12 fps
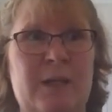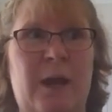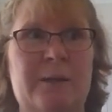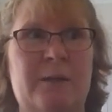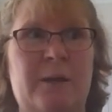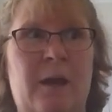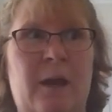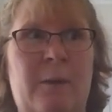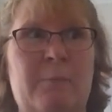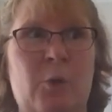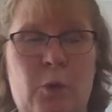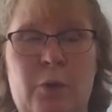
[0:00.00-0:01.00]

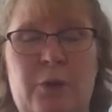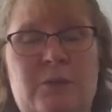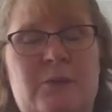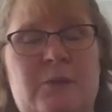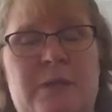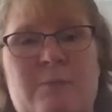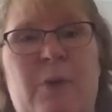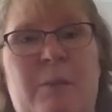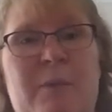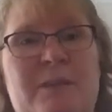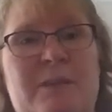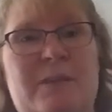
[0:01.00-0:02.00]
I'm not going to do this by
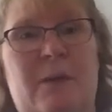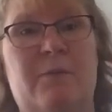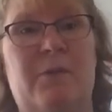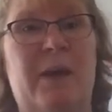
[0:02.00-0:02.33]
myself.